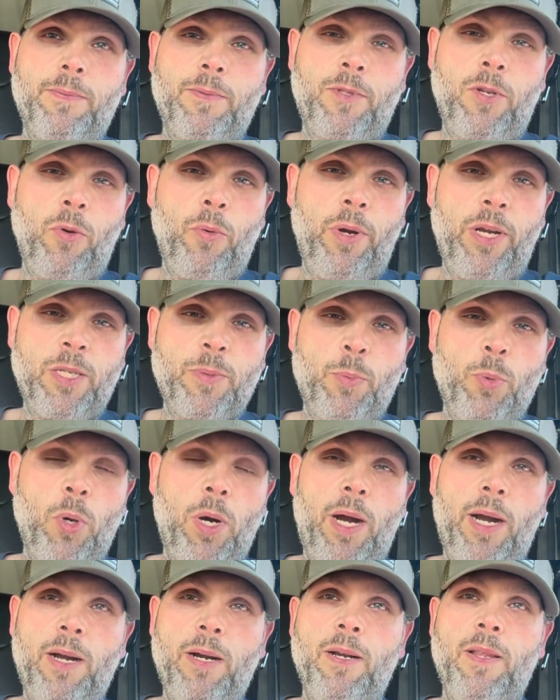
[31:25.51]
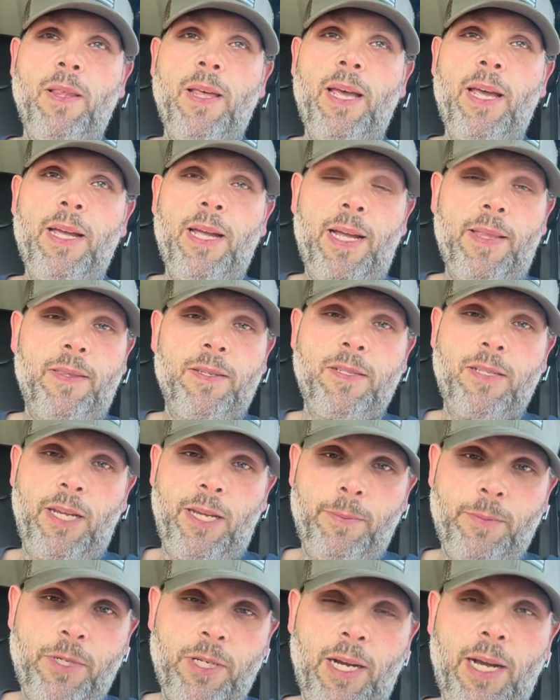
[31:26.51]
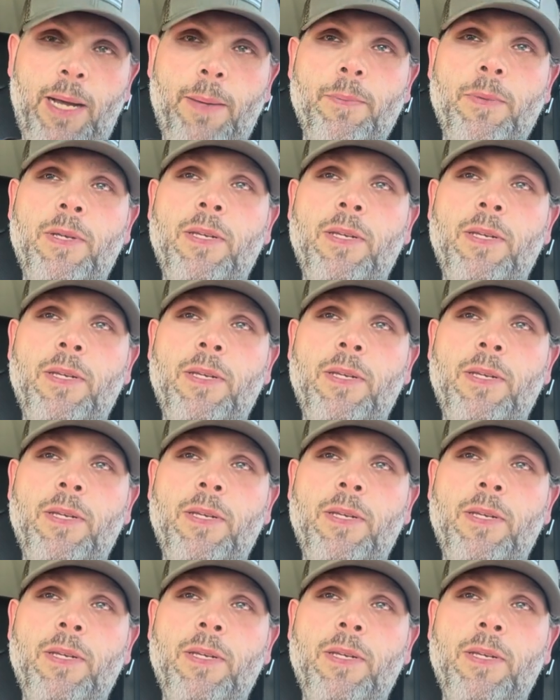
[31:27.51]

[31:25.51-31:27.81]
2 weeks prior to that at the same shop,